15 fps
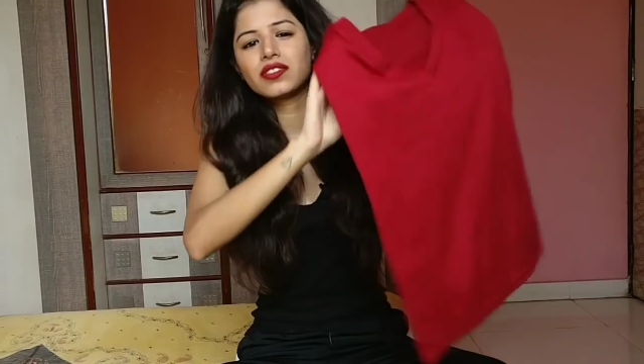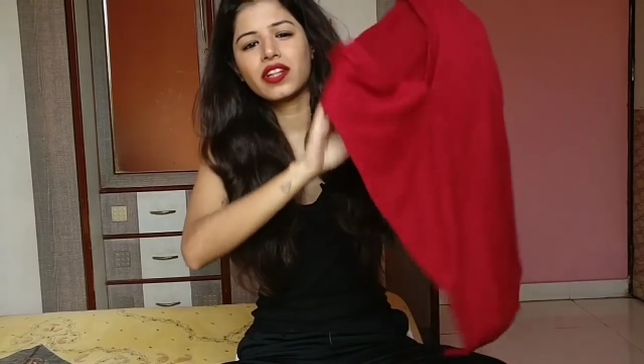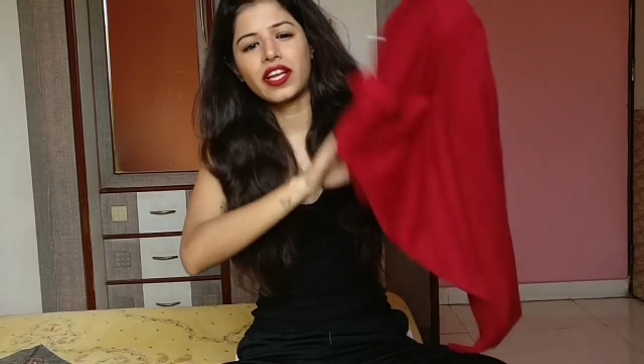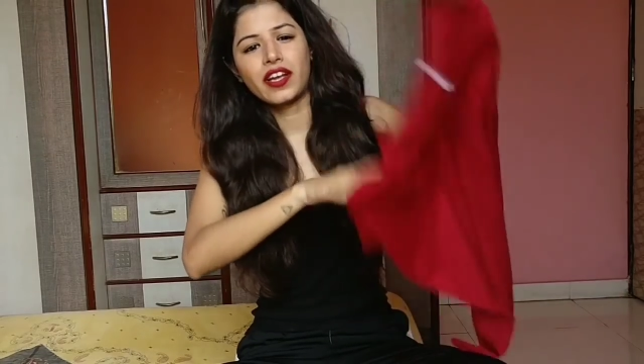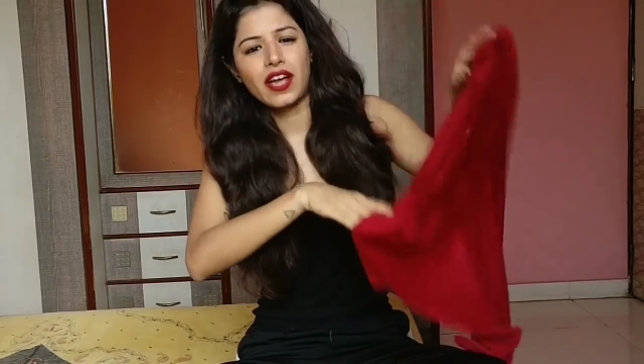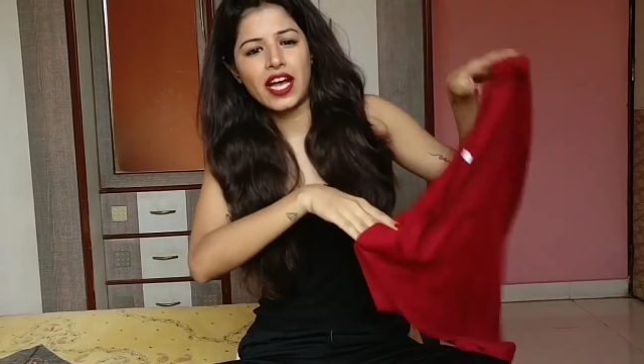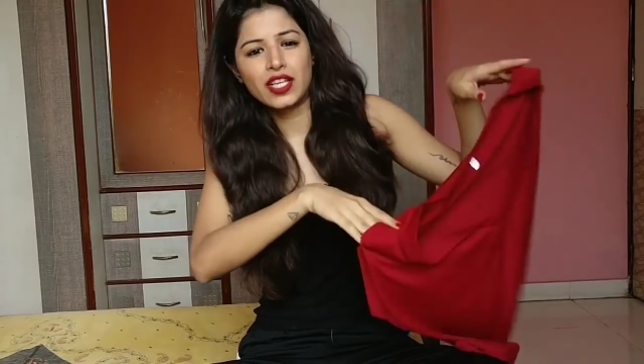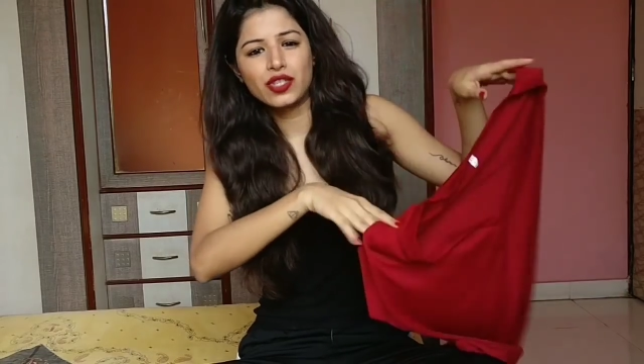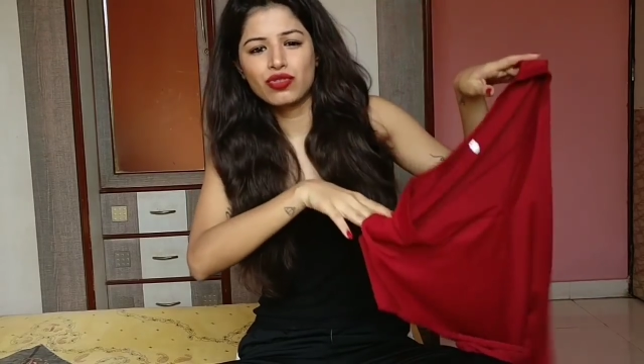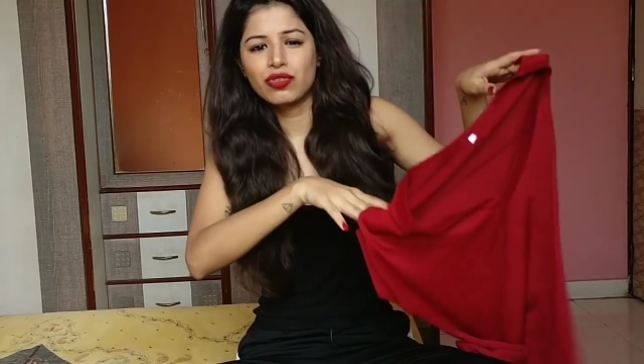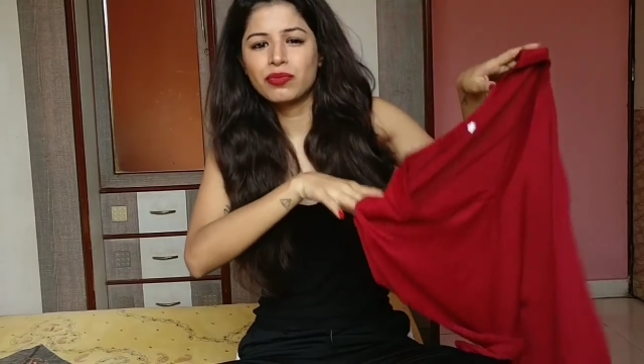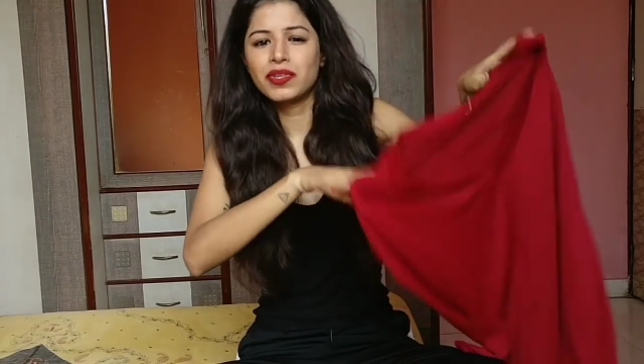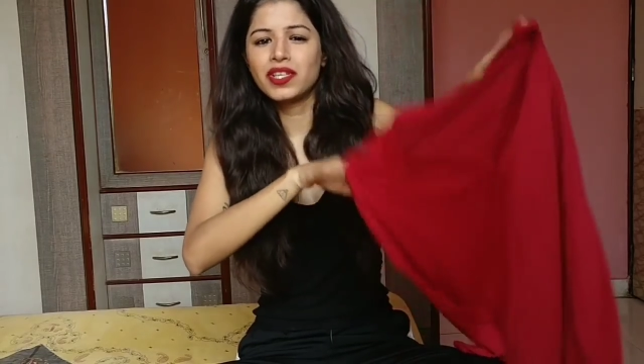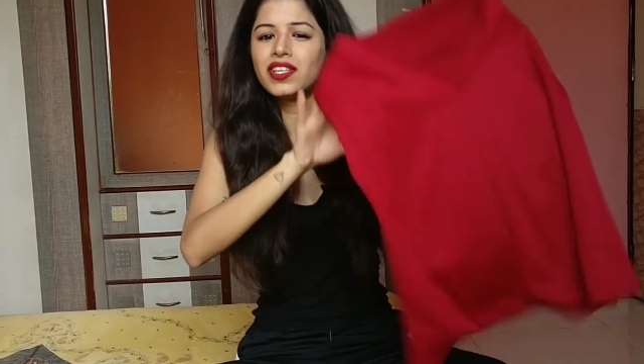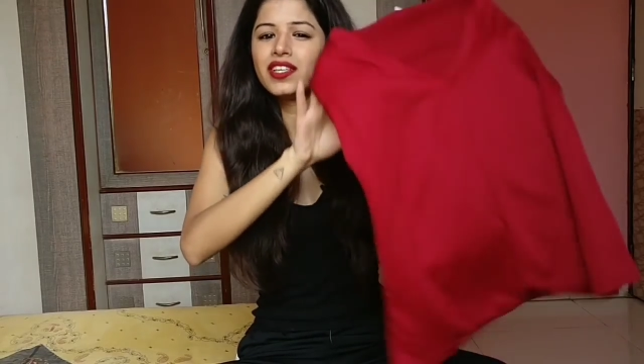like
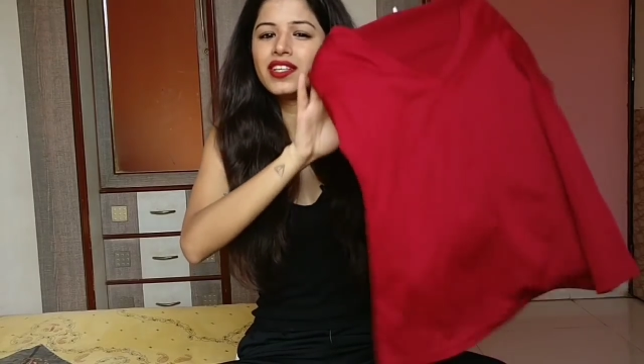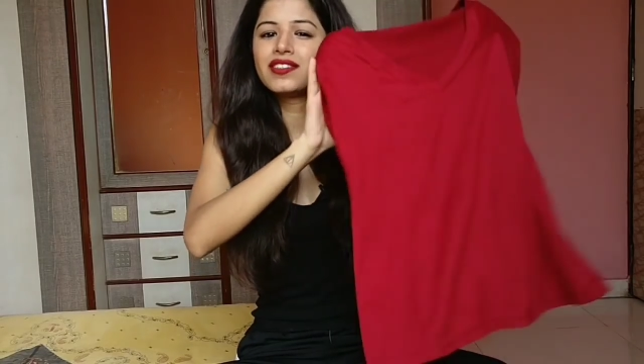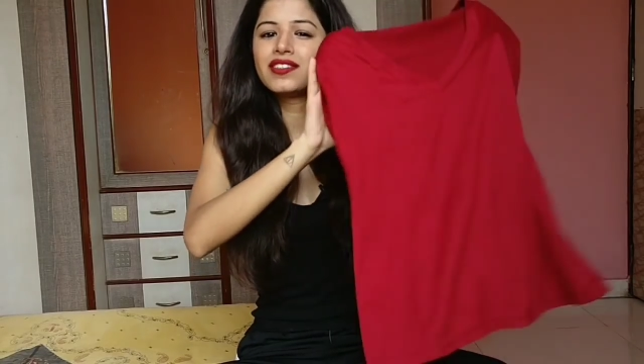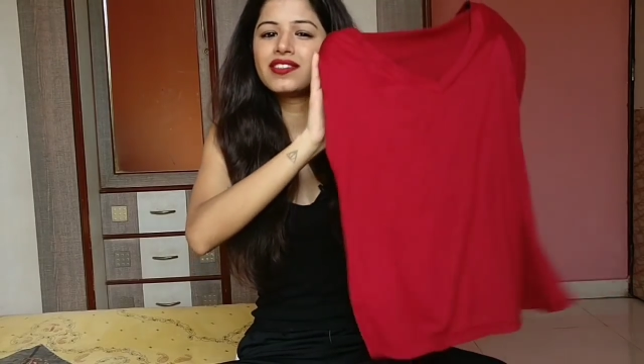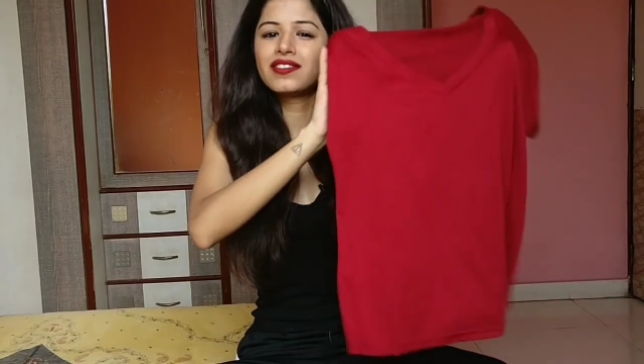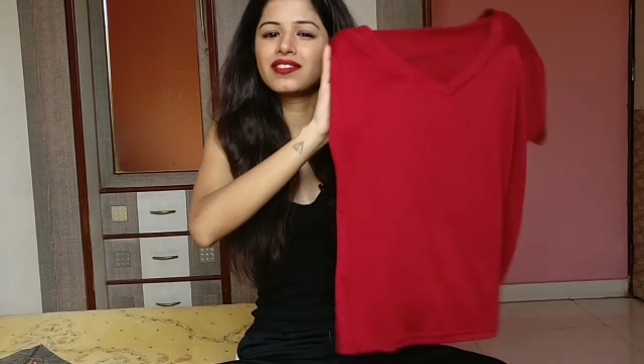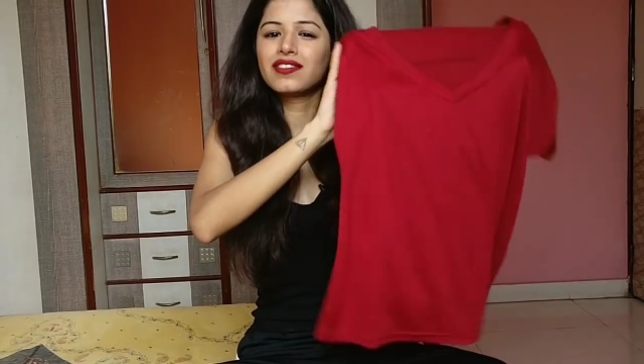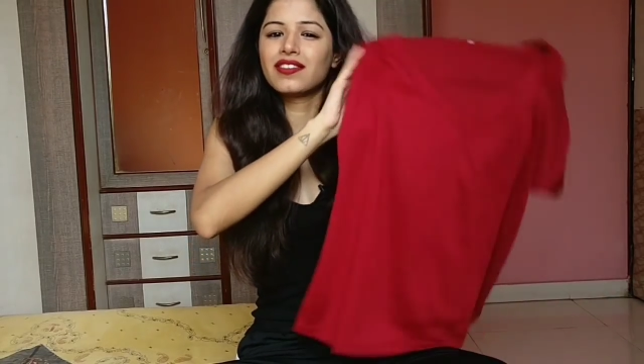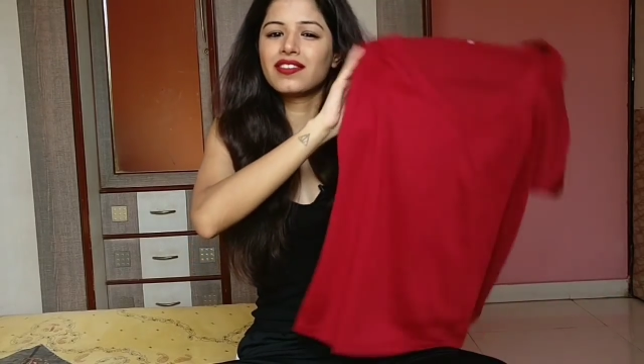casual meets,